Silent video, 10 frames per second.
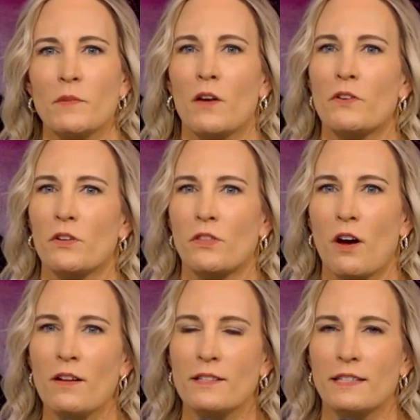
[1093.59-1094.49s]
of your
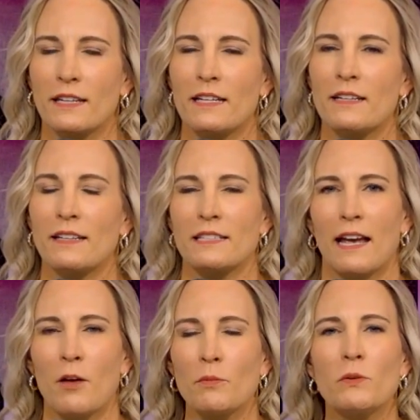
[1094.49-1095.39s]
thoughts and to
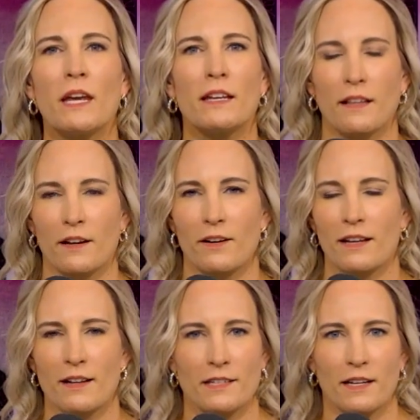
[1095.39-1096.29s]
help you gain clarity
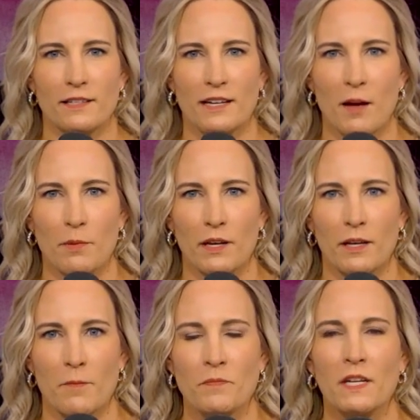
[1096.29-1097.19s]
on today's topic.